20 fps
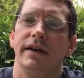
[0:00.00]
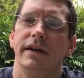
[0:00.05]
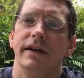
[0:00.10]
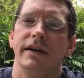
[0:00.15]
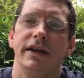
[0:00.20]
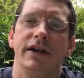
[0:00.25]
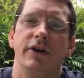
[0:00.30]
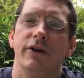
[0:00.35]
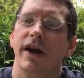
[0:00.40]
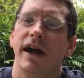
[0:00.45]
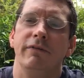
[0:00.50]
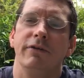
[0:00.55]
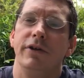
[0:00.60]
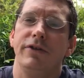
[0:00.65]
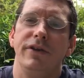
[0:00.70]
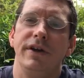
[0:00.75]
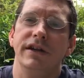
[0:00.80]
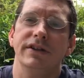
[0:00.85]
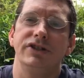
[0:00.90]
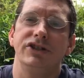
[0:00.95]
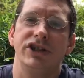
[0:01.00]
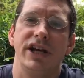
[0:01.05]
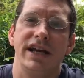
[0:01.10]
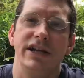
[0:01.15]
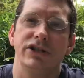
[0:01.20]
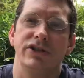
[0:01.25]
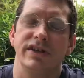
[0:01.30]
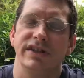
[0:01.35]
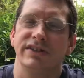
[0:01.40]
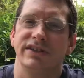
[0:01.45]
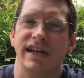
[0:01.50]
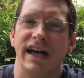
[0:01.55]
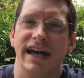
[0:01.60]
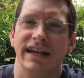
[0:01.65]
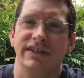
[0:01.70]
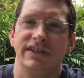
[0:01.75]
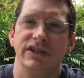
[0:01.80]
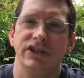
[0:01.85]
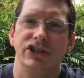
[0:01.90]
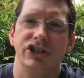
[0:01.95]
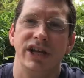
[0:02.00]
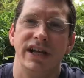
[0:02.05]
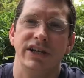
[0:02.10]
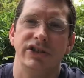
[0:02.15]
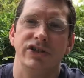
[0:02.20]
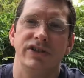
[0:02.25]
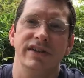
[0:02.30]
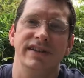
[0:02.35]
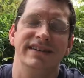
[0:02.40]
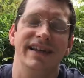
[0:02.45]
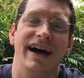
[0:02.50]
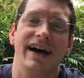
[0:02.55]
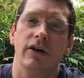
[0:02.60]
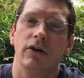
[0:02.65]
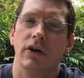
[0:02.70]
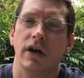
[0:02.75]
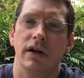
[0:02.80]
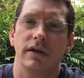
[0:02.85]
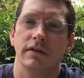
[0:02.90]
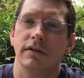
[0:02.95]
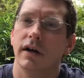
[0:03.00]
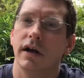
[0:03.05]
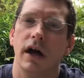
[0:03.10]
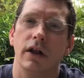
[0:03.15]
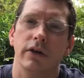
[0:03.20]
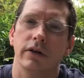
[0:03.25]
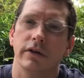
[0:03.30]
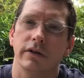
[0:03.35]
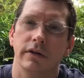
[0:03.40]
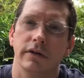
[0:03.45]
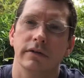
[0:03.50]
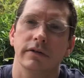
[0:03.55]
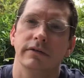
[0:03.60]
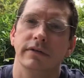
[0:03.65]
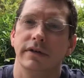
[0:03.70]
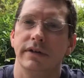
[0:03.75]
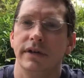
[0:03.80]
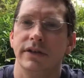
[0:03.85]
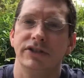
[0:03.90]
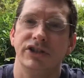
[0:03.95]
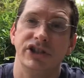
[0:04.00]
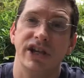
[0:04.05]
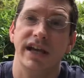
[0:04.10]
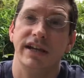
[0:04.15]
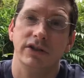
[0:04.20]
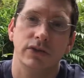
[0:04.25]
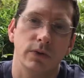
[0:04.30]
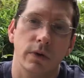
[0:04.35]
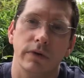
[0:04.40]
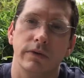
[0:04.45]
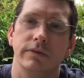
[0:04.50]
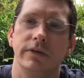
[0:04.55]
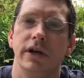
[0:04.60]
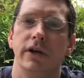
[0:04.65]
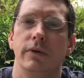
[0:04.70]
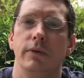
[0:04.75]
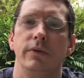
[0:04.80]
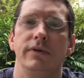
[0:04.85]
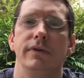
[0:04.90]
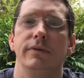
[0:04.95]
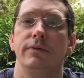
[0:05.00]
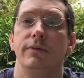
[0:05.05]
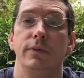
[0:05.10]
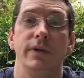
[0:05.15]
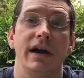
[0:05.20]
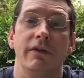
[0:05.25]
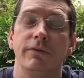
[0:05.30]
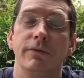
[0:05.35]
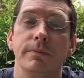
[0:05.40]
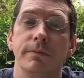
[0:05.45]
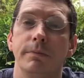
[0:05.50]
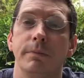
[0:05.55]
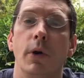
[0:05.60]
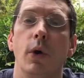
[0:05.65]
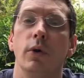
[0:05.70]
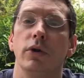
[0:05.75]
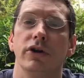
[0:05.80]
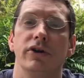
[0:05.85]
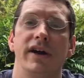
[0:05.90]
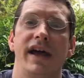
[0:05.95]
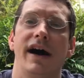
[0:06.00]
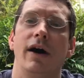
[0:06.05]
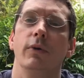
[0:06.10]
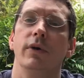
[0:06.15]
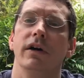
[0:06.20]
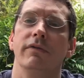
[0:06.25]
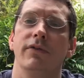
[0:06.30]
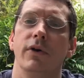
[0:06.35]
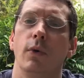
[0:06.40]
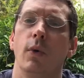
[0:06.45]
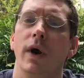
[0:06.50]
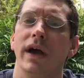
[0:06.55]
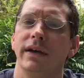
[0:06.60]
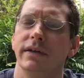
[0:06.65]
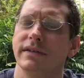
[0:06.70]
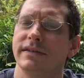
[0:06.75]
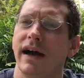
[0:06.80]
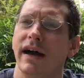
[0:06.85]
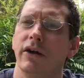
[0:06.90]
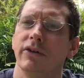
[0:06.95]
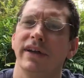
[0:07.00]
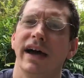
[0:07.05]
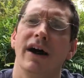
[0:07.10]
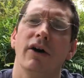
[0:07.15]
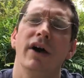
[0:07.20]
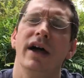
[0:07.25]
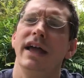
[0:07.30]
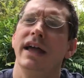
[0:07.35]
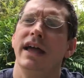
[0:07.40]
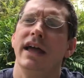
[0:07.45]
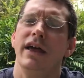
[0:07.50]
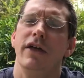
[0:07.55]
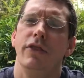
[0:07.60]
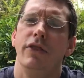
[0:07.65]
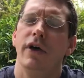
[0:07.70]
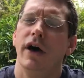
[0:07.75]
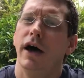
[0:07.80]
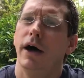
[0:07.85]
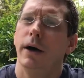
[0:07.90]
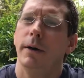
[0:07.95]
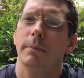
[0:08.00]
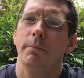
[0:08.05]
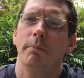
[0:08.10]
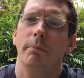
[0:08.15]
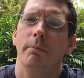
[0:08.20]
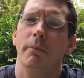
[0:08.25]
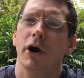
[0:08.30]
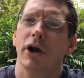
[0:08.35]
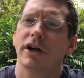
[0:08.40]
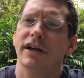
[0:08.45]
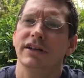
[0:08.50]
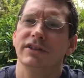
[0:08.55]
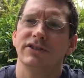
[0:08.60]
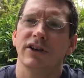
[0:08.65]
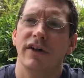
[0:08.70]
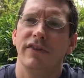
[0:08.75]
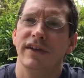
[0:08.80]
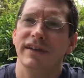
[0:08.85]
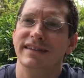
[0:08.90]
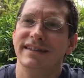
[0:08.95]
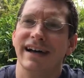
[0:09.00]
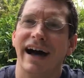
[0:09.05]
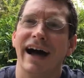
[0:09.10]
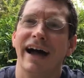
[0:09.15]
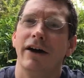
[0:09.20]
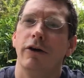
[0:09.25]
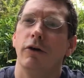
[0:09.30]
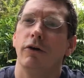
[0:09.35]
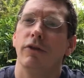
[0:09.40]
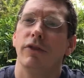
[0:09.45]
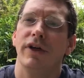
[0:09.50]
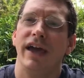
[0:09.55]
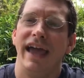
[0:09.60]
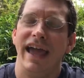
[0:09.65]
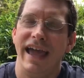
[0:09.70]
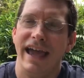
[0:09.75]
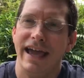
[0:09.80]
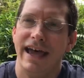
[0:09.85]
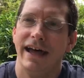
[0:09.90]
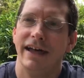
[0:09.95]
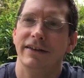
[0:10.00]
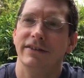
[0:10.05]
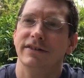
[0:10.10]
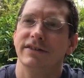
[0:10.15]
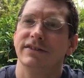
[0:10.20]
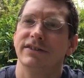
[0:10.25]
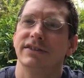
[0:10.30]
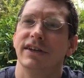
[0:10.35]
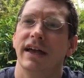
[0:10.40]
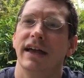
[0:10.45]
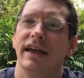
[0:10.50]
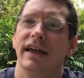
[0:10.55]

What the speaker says: you know, everything has changed. The size has changed. The dial color is changed. Well, you know, we have polar now. We have the white dial now. The markings on the dial, the hands,